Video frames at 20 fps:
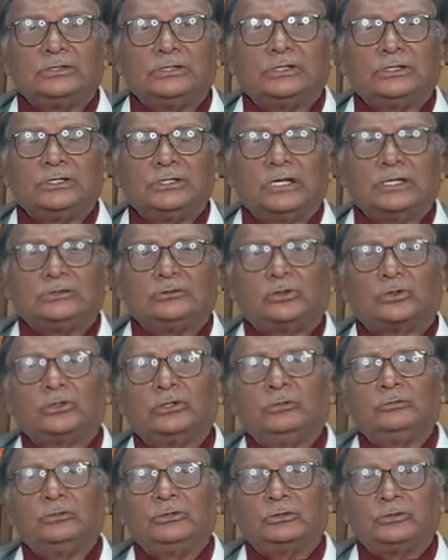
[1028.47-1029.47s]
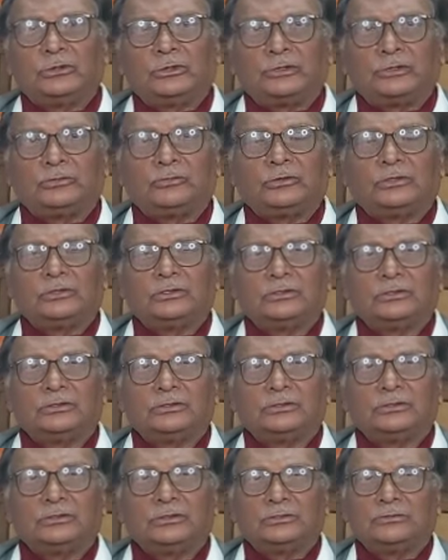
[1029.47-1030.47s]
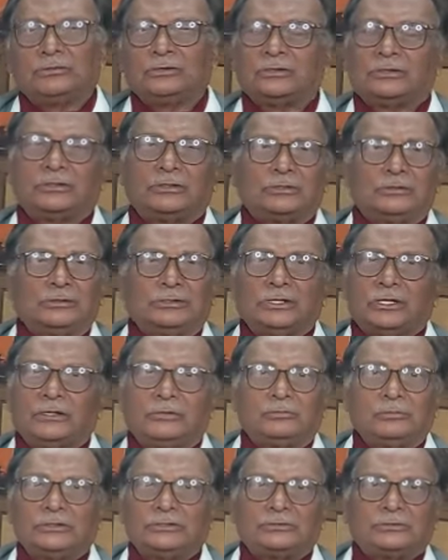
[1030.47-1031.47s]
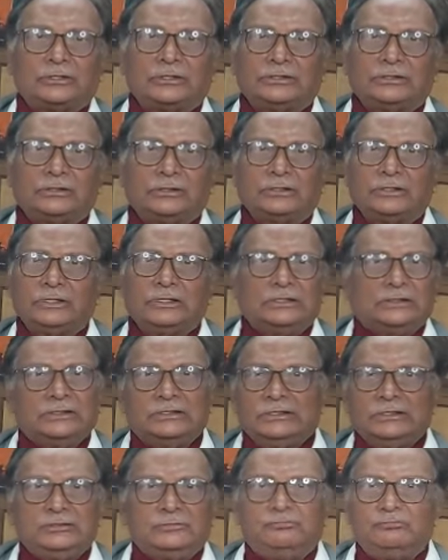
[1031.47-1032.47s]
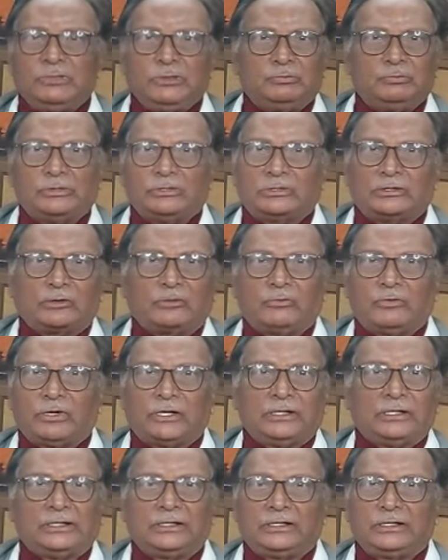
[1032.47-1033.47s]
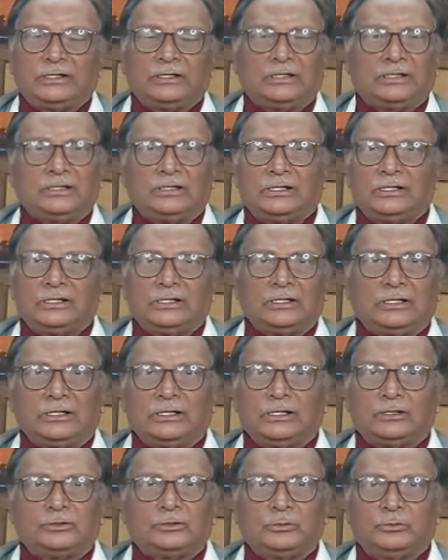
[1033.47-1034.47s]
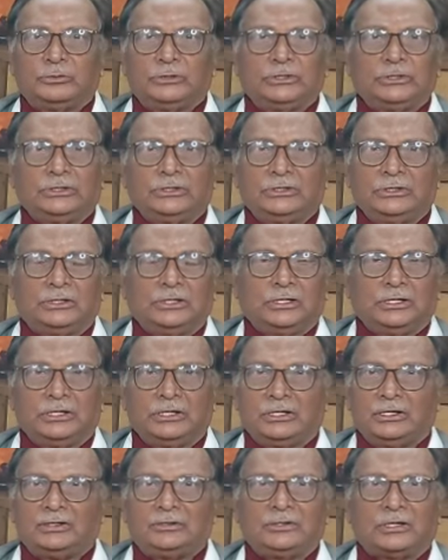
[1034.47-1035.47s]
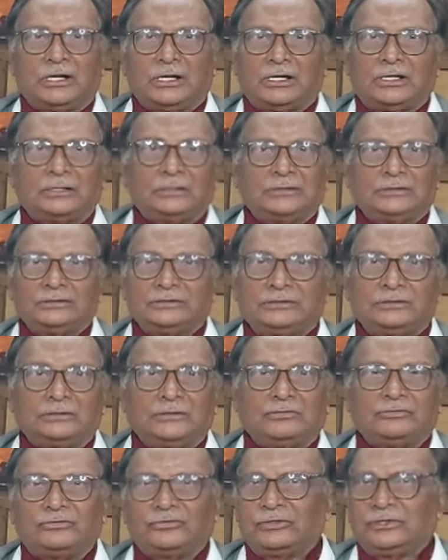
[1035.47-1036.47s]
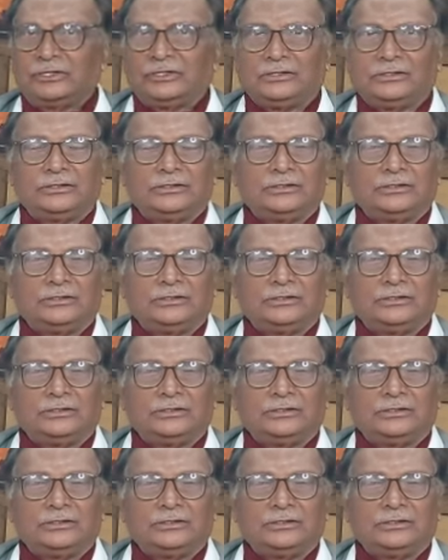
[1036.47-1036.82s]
and throw them into the river. A terrible sign. These people required to be hit hard, really.